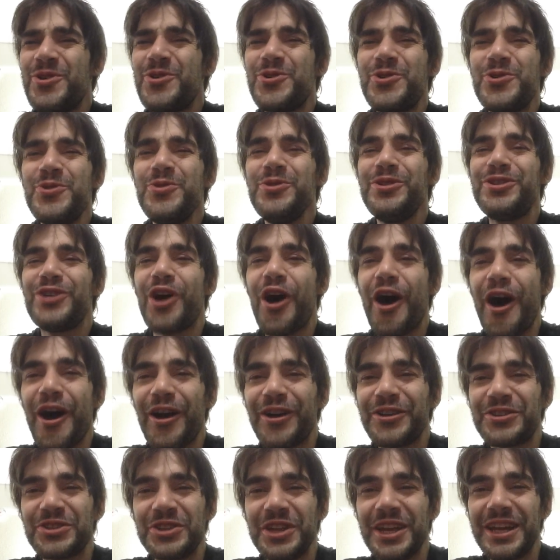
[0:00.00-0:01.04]
Who
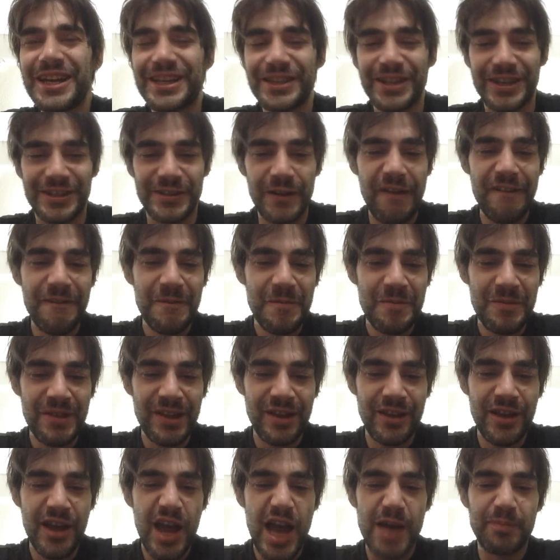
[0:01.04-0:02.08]
talks like this?
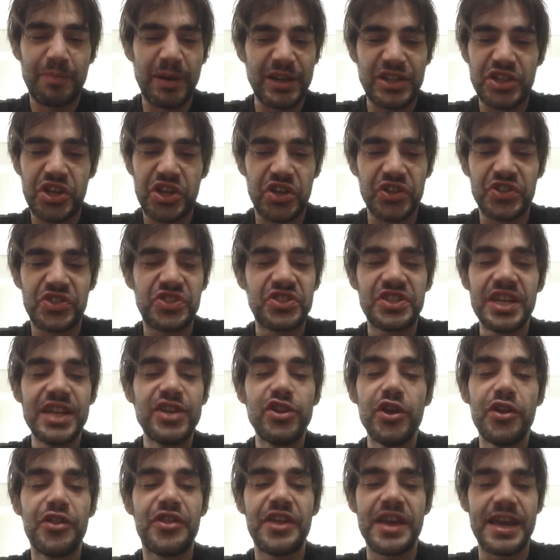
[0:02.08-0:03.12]
But
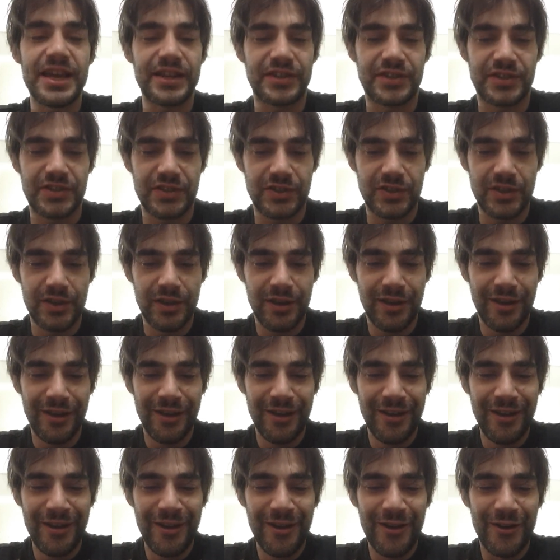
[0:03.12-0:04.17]
consider this.
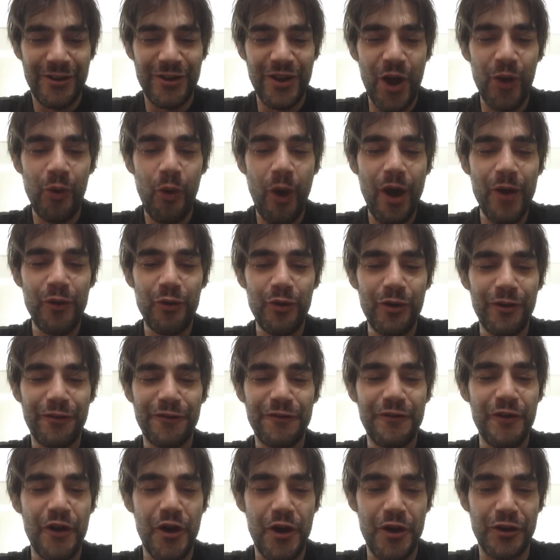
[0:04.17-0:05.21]
No one
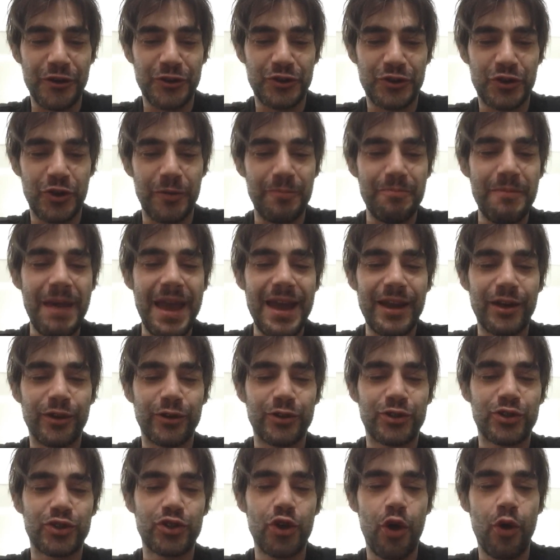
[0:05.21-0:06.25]
refers to male
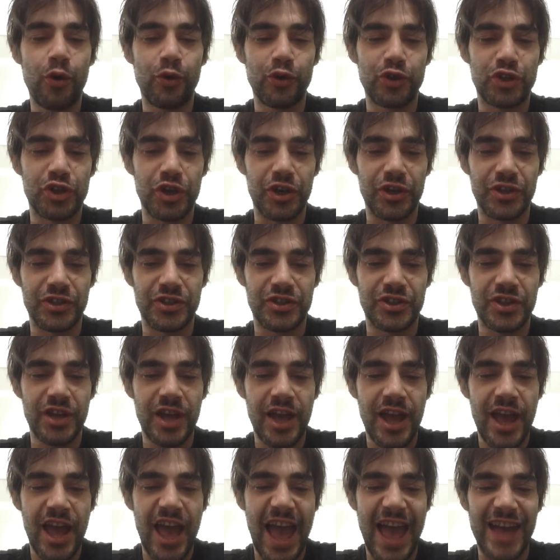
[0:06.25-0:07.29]
soldiers
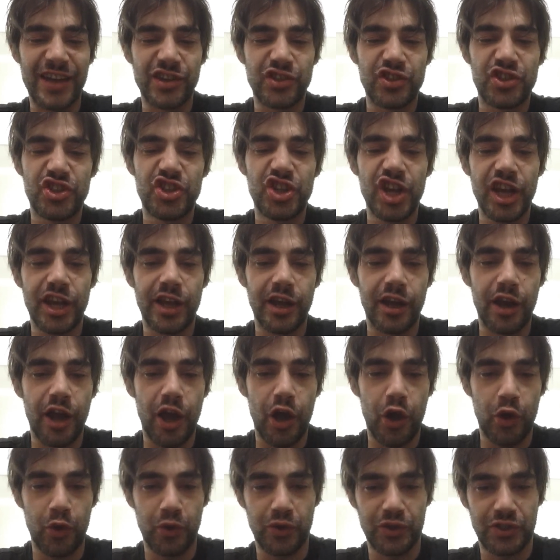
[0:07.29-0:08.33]
as
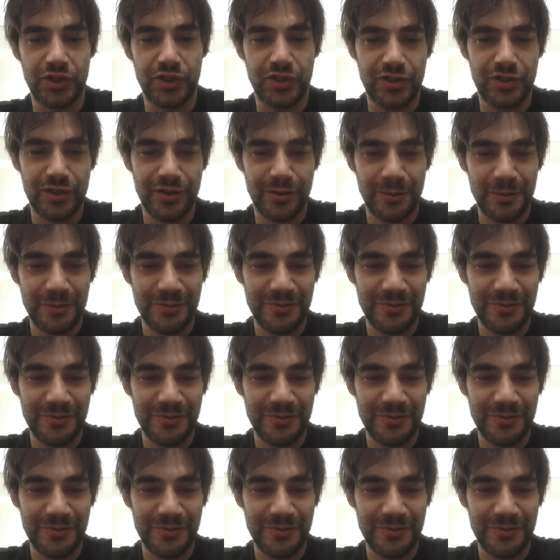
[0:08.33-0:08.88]
gigolos.